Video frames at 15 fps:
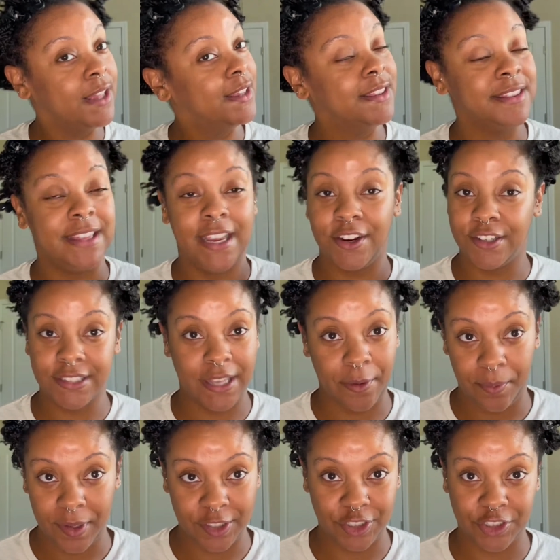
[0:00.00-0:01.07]
there's a
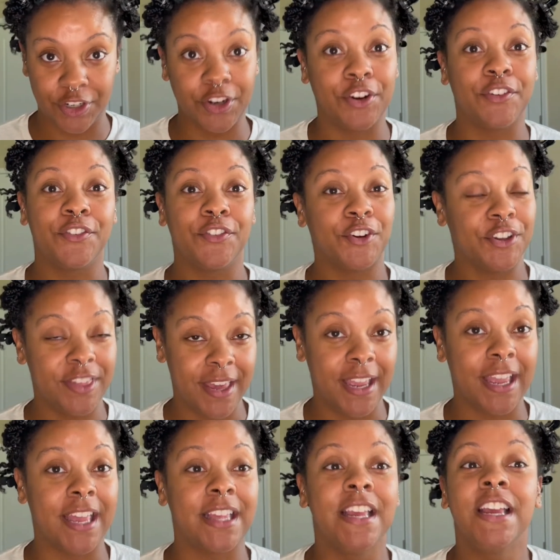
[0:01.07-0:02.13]
picture for
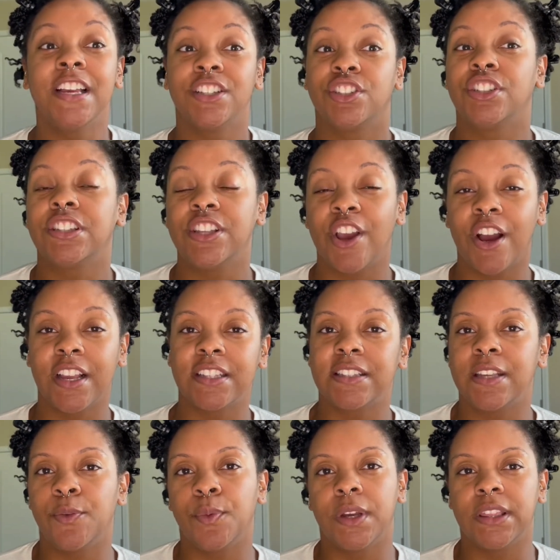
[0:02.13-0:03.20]
that, just so y'all can
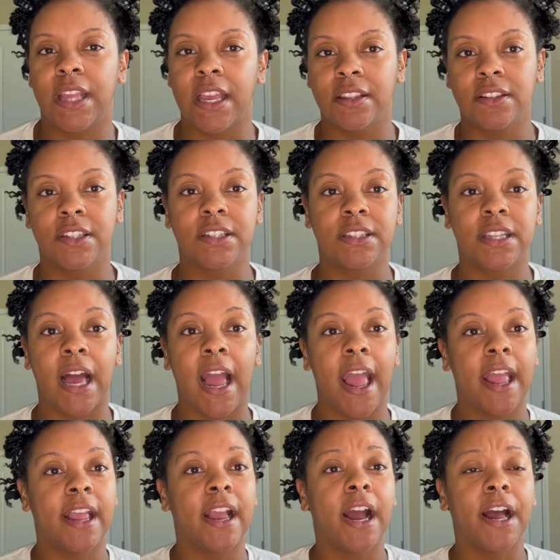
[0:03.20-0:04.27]
see what they look like.